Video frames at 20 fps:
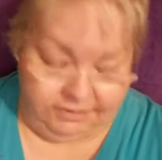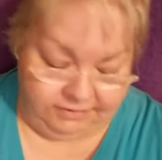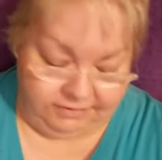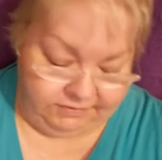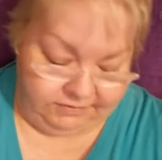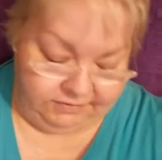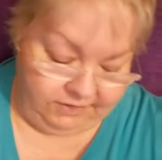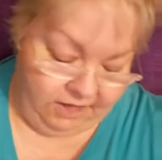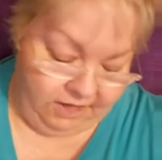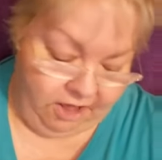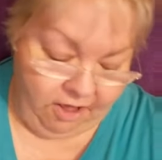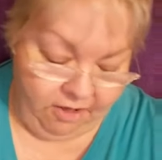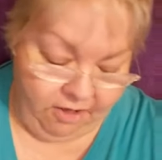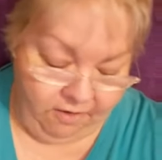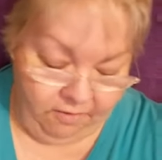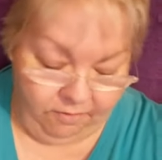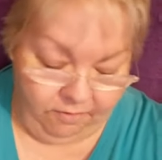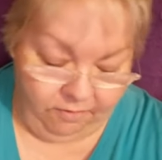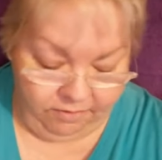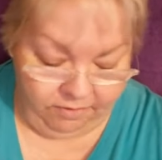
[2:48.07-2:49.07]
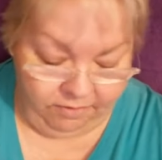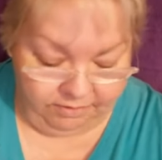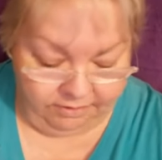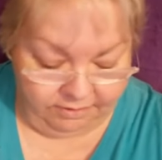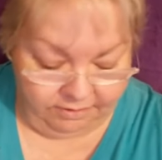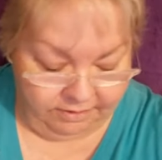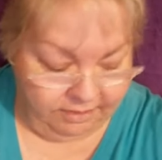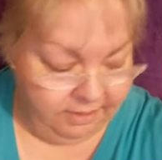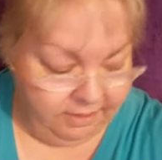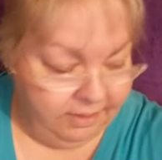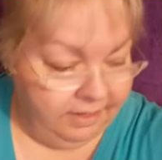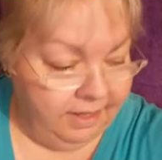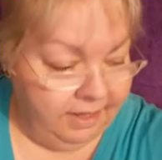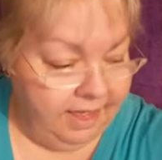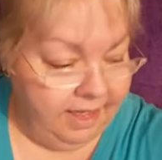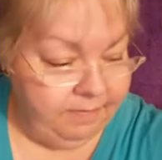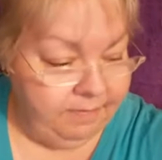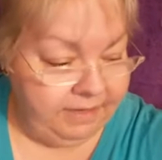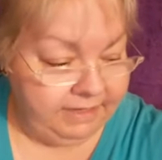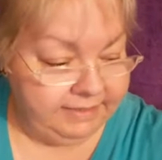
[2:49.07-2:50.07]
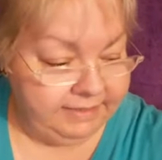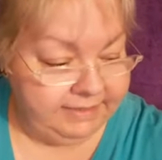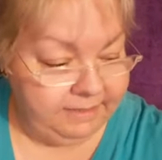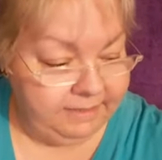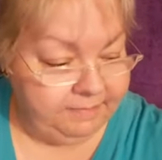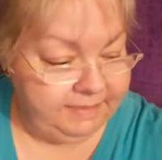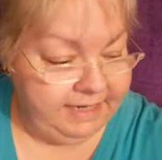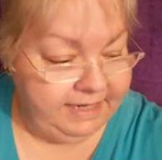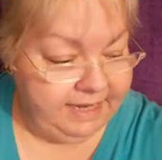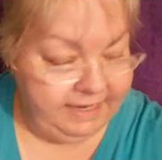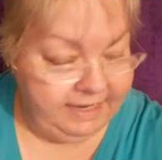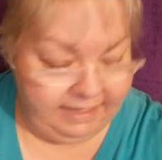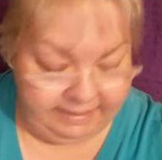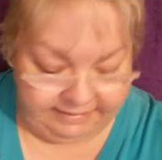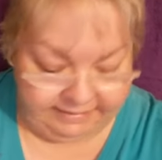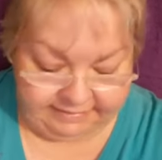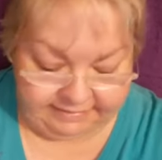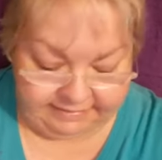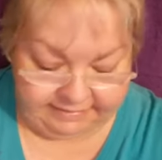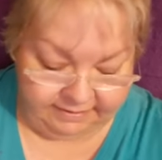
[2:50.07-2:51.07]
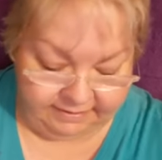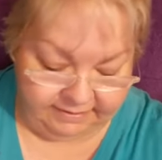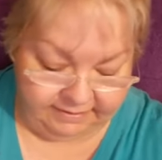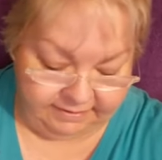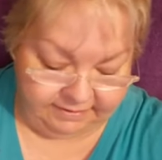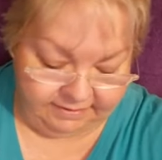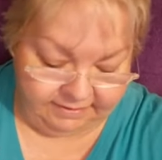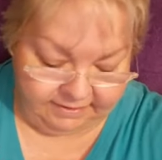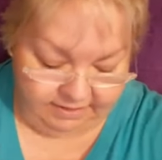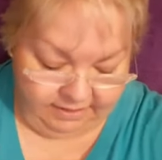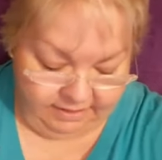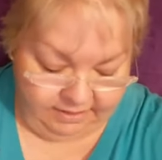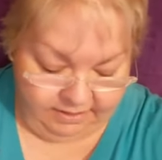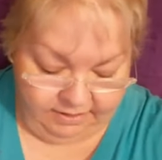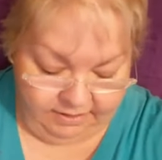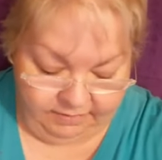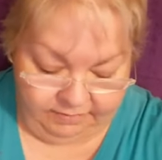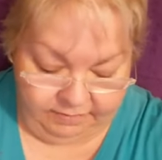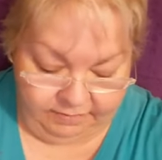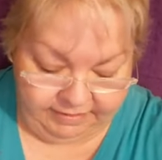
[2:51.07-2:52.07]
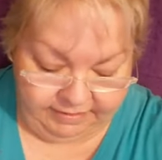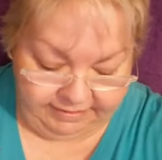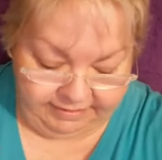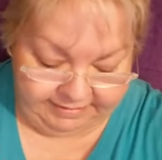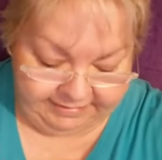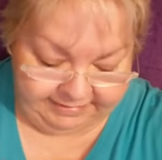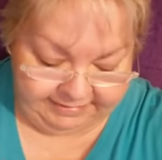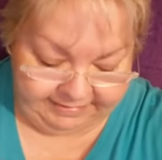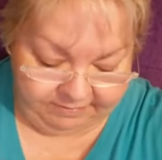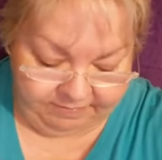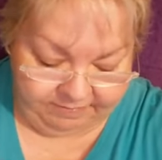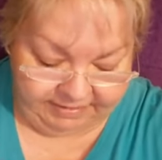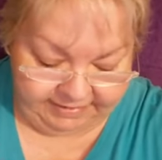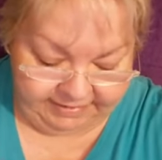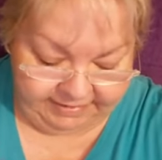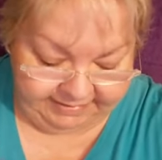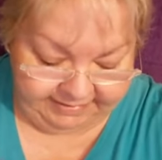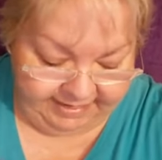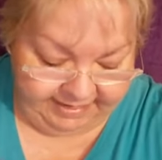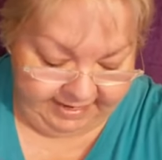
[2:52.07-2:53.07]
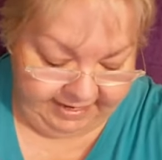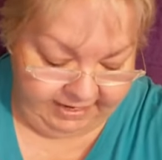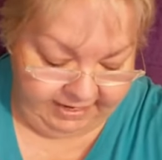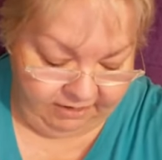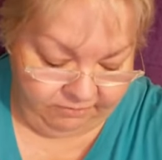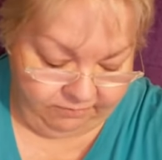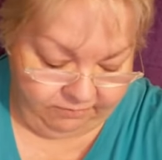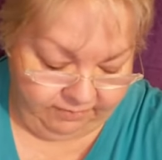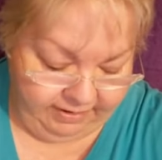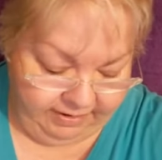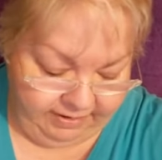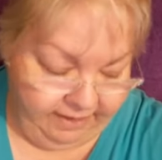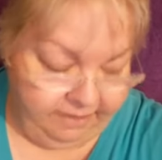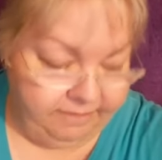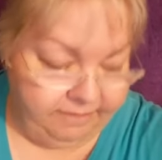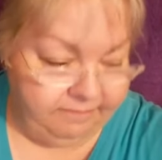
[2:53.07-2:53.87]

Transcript: so, I picked up Dennis. We went to Zippy's in Kailua